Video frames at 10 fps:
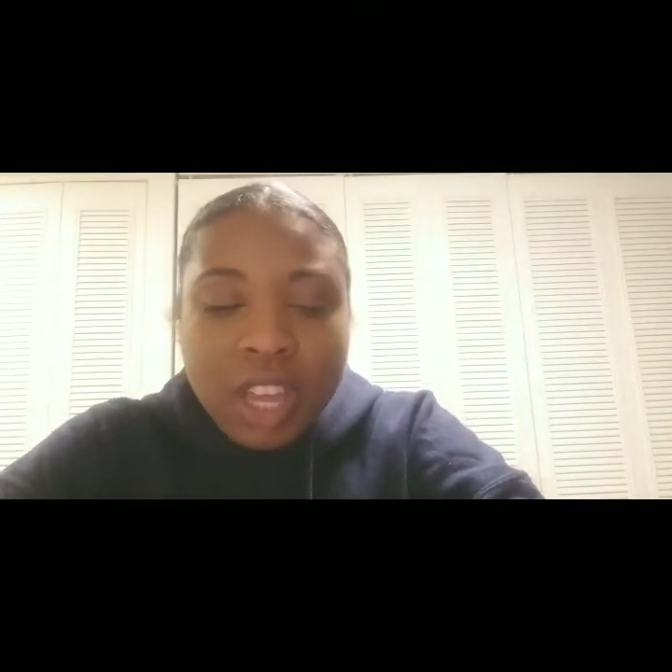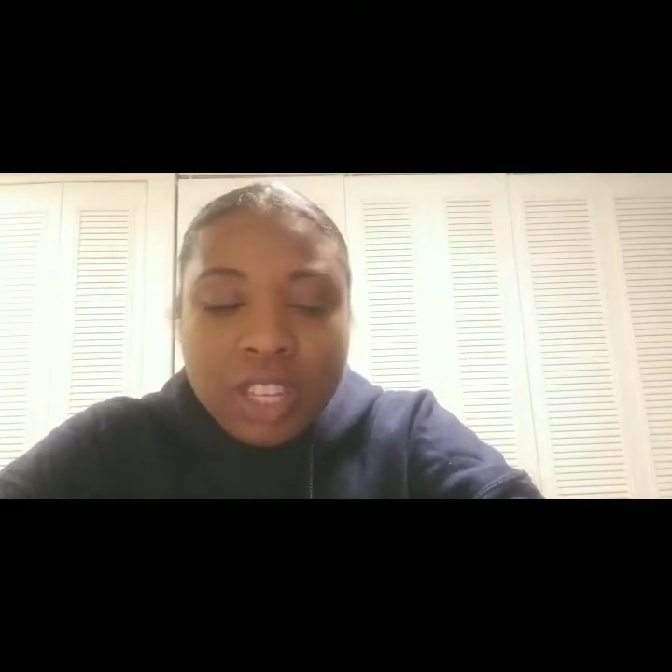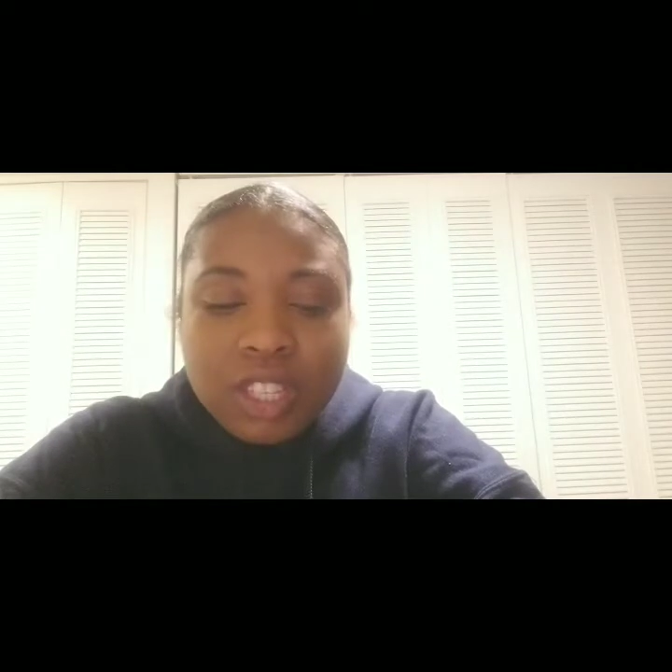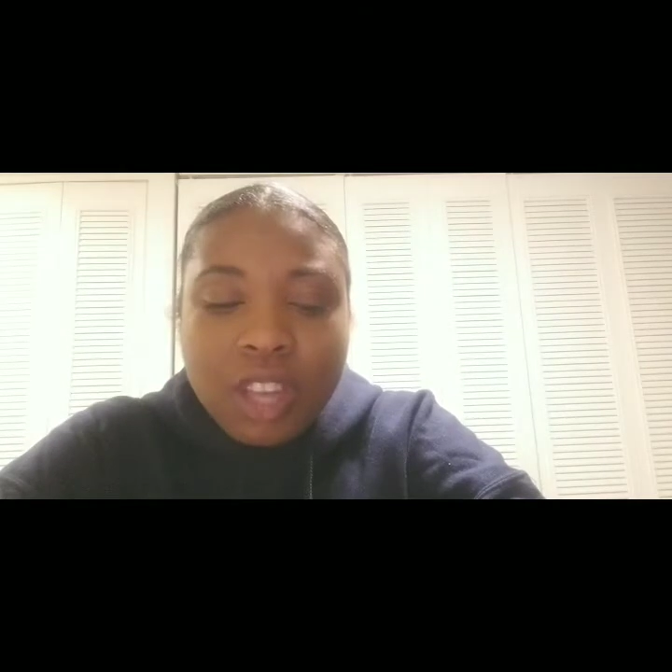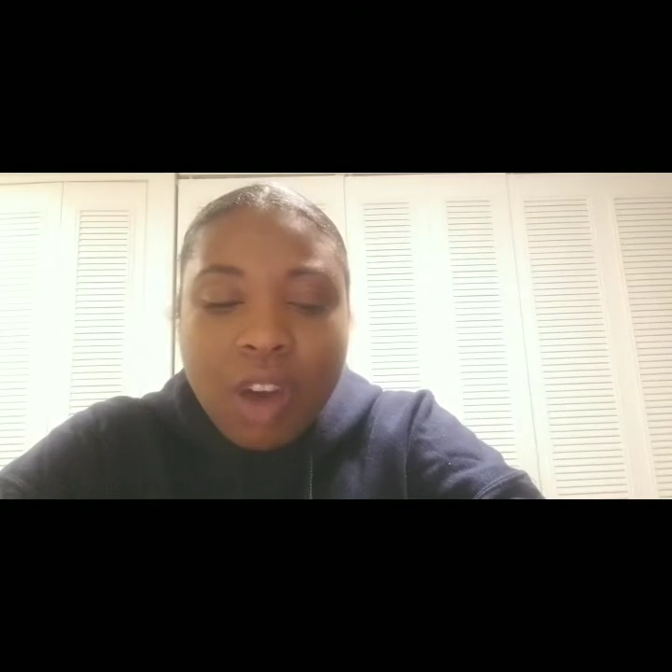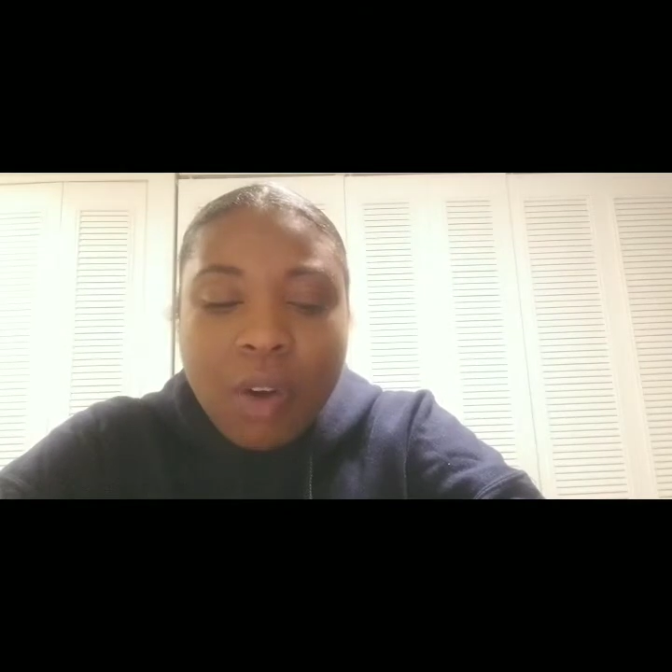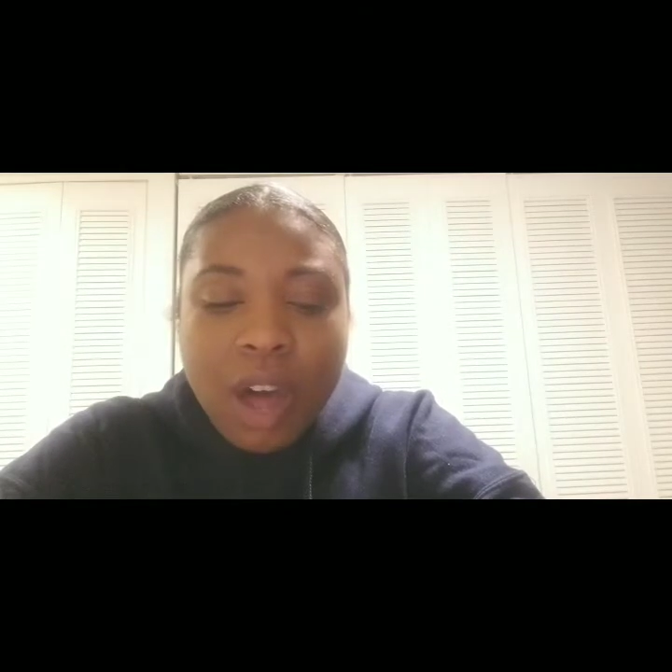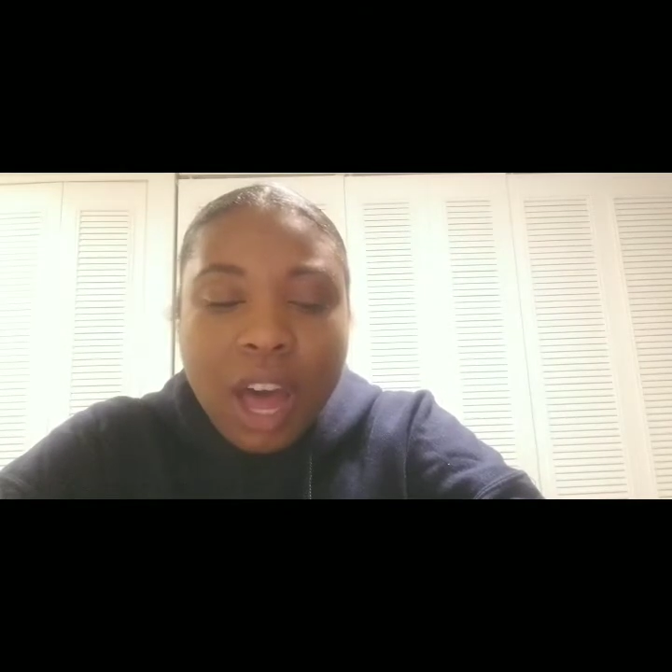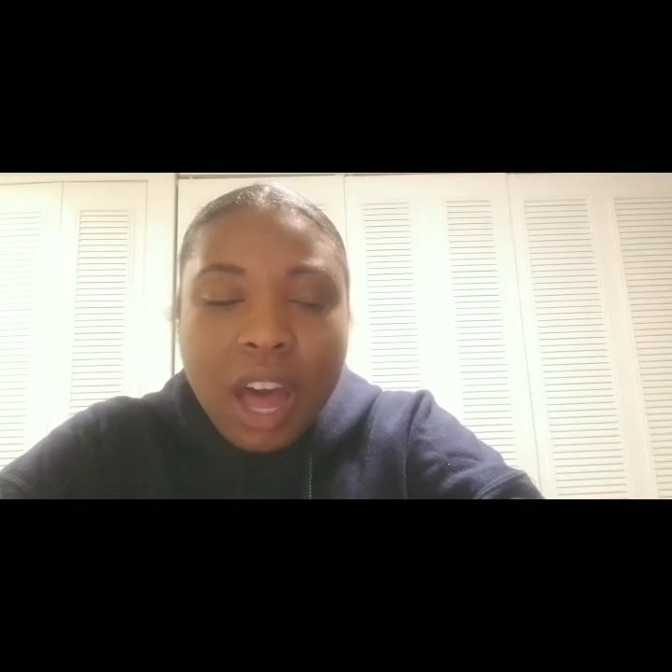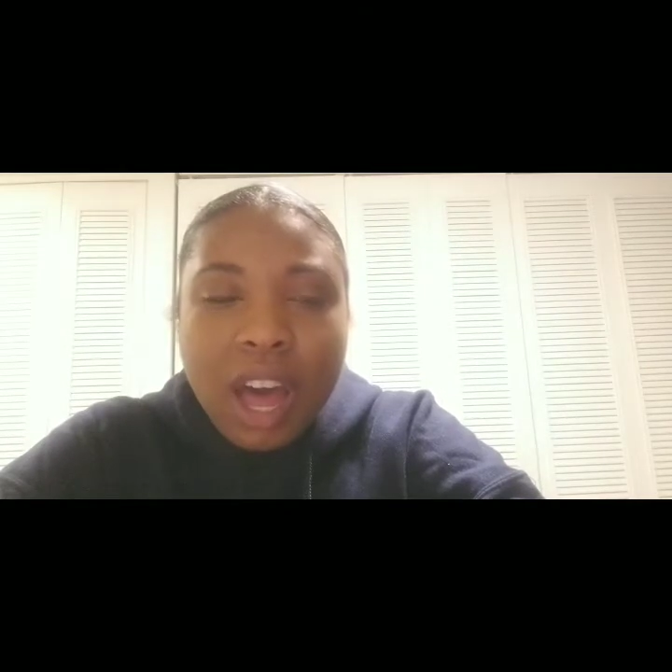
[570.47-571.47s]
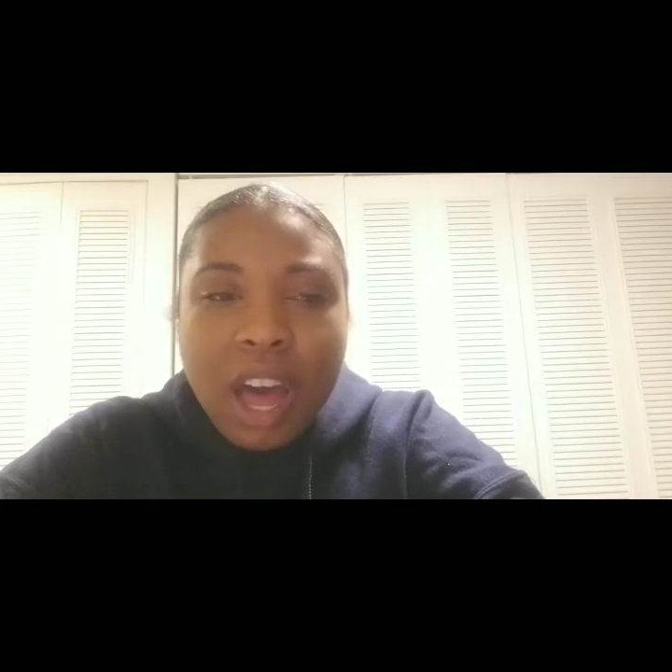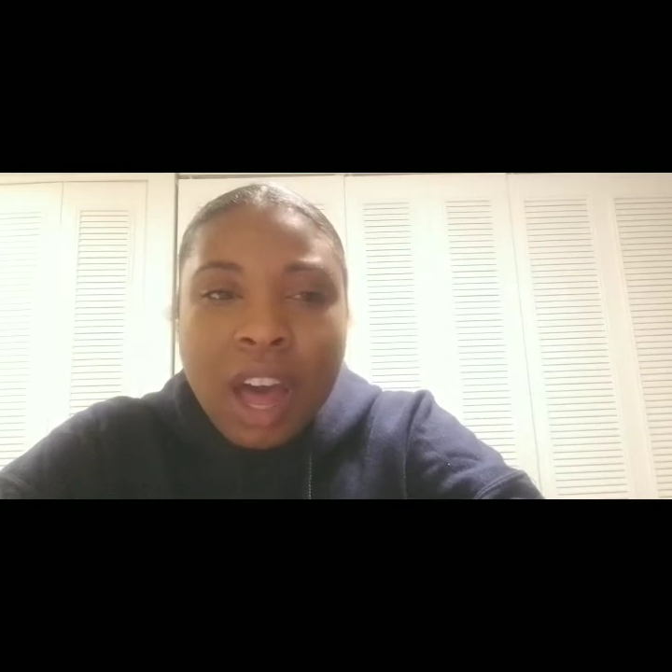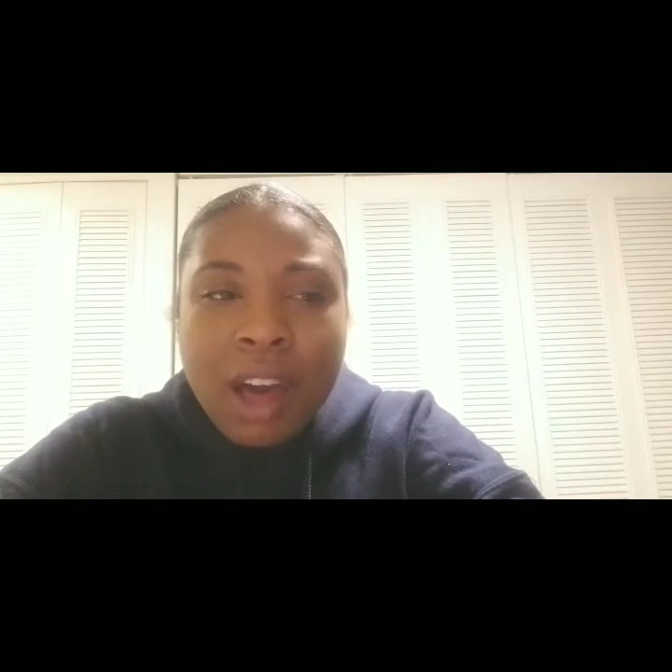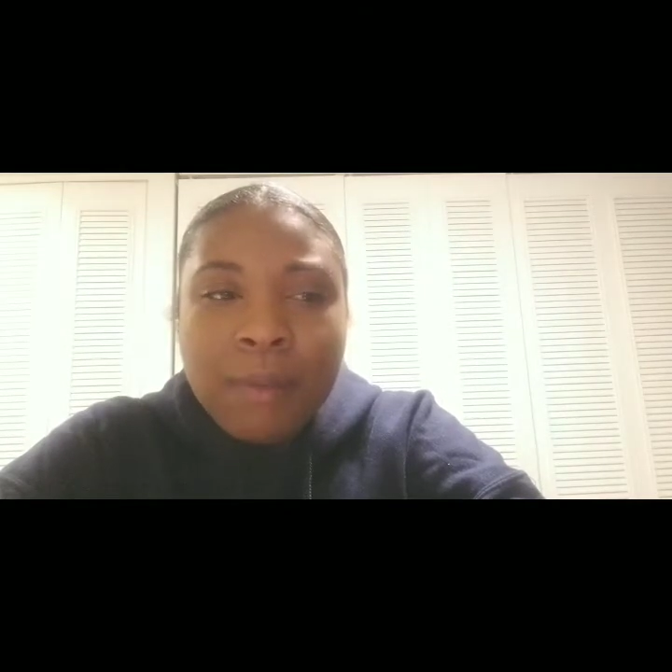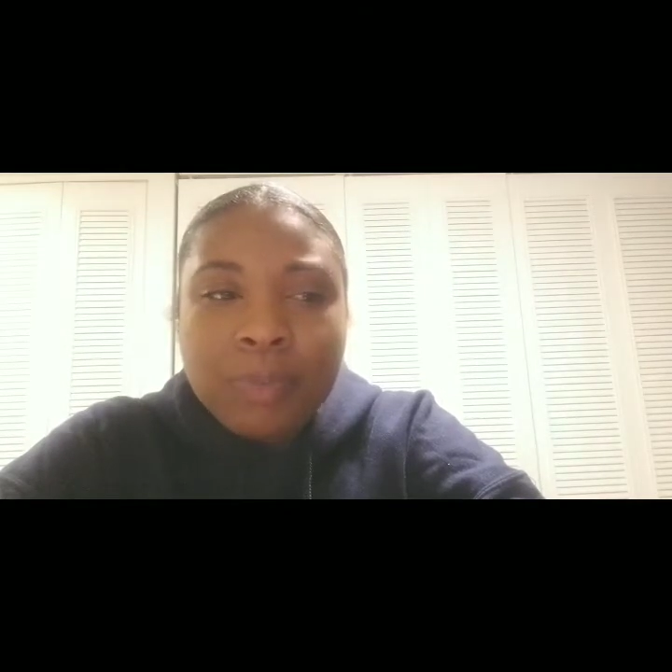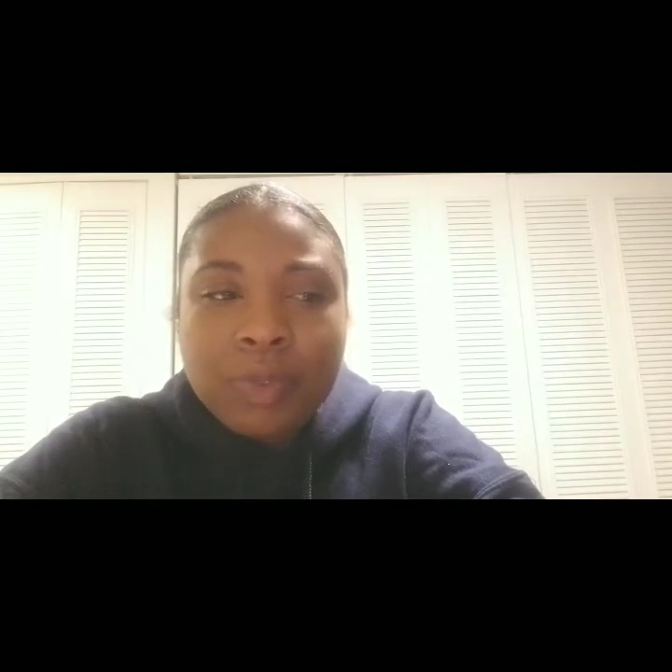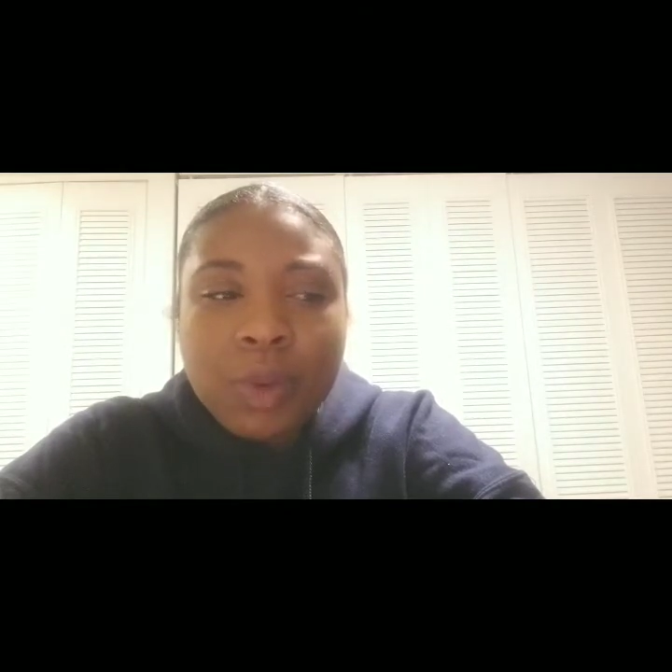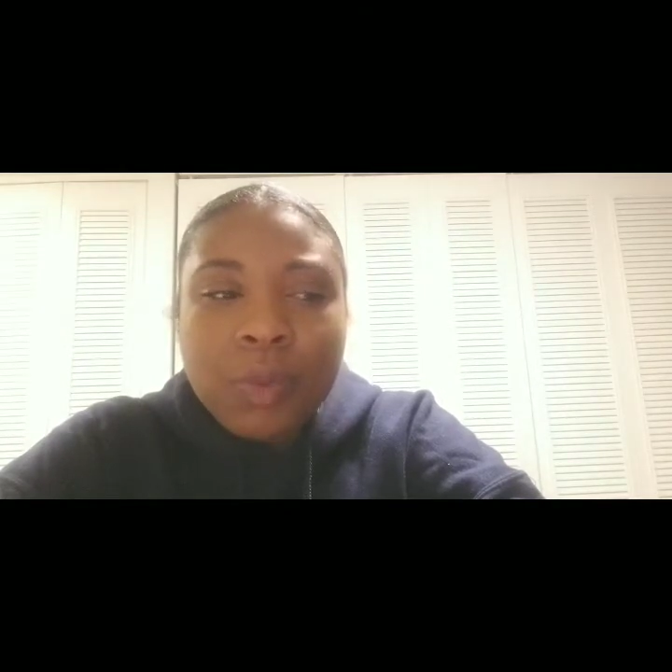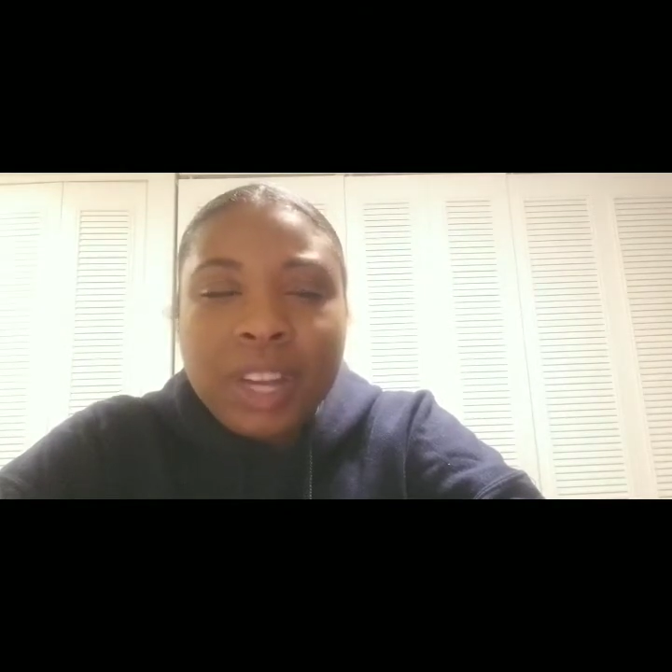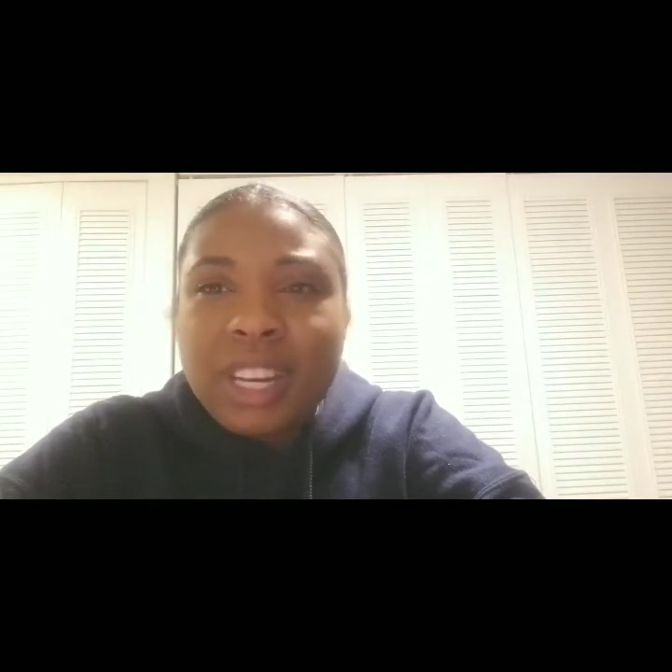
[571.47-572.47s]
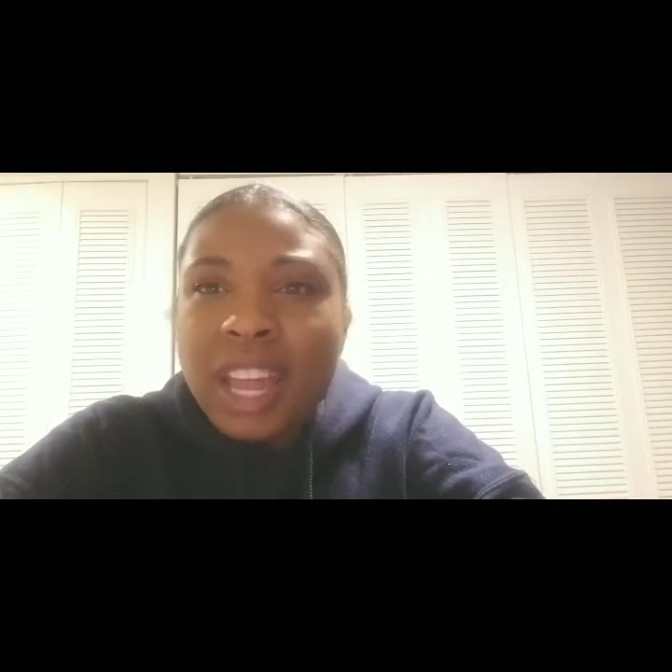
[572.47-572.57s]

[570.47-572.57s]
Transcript: So one